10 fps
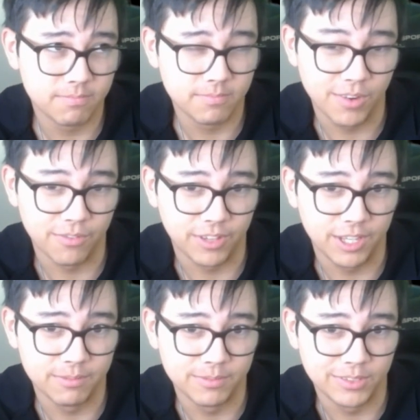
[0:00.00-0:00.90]
Hopefully,
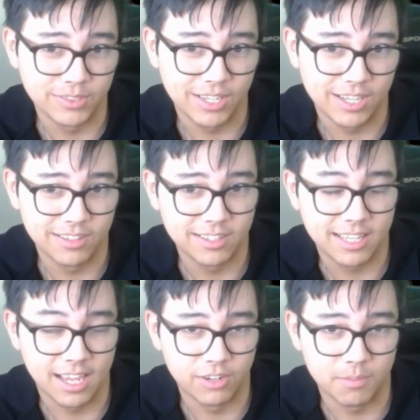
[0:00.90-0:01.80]
we'll see.
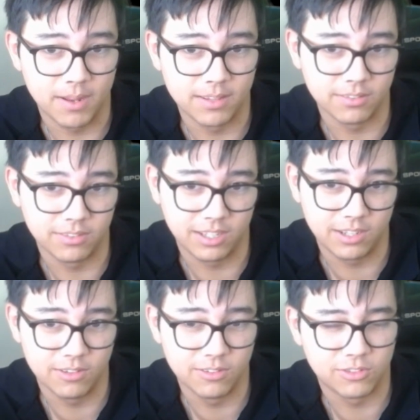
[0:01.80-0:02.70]
Kind of depends, obviously,
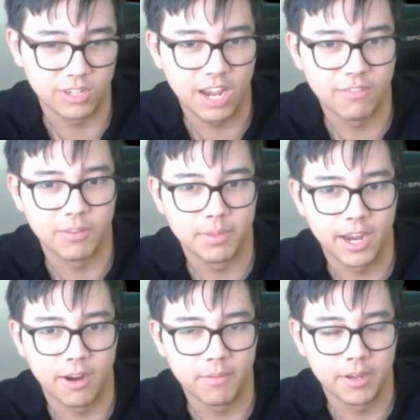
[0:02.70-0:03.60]
who's driving
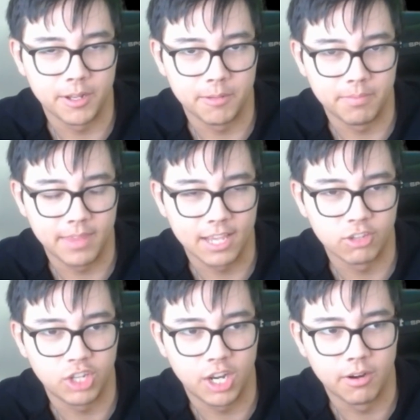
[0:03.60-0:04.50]
there next
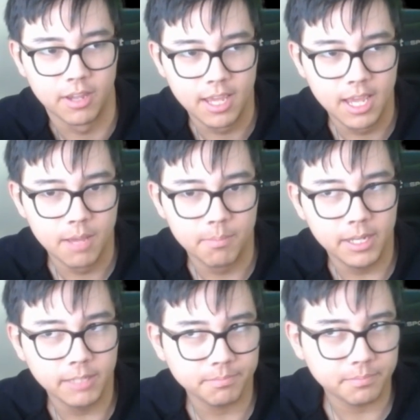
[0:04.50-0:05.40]
year.
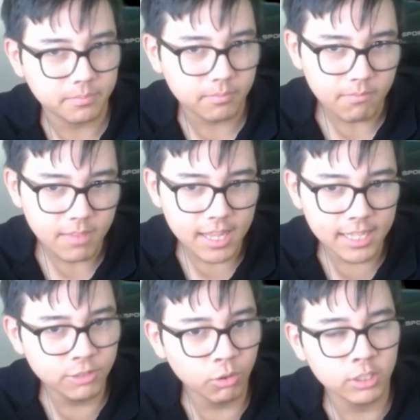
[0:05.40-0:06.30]
But
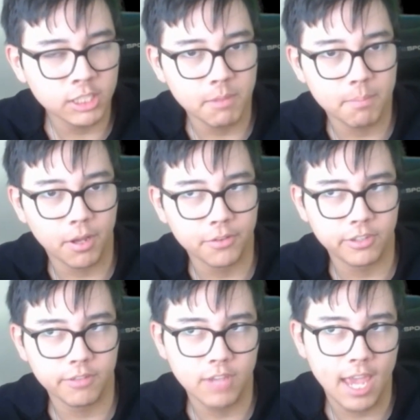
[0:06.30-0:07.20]
let's talk something
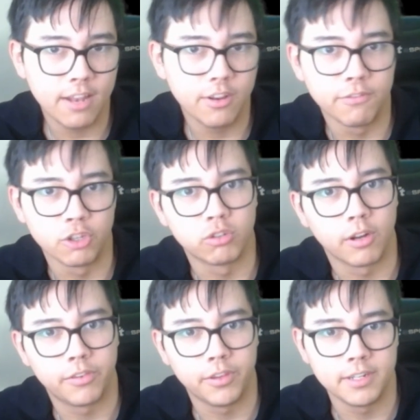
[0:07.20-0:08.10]
positive to end off the Truck
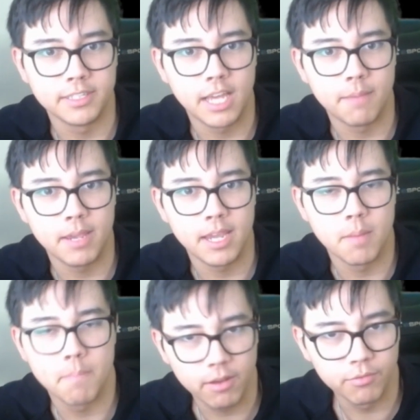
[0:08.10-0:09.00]
Series. That being
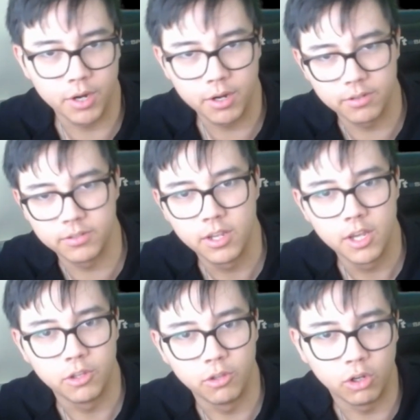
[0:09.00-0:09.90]
Ben Rhodes,
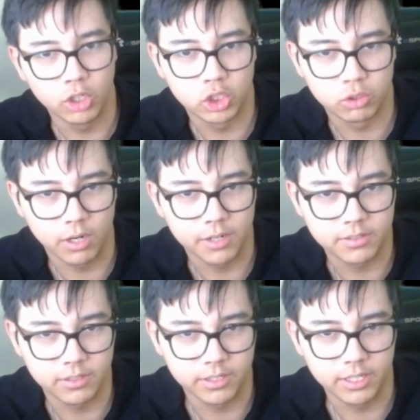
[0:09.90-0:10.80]
your Truck
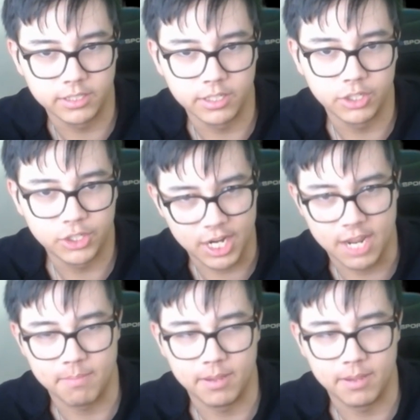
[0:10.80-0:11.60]
Series champion.